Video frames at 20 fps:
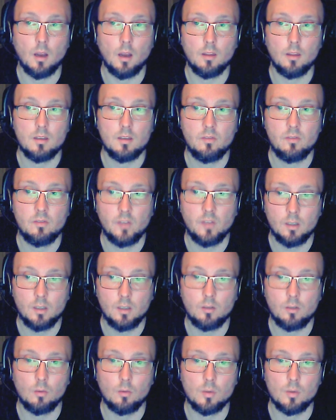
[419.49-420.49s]
this
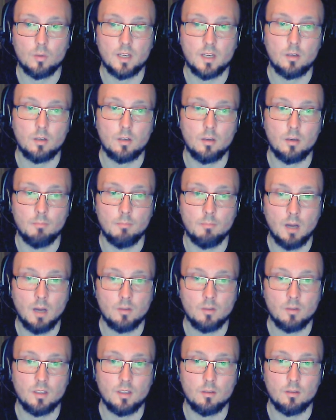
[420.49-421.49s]
filter was actually
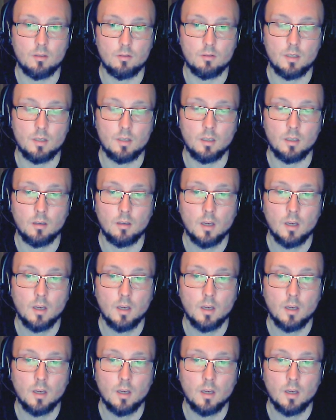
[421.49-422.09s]
mounted using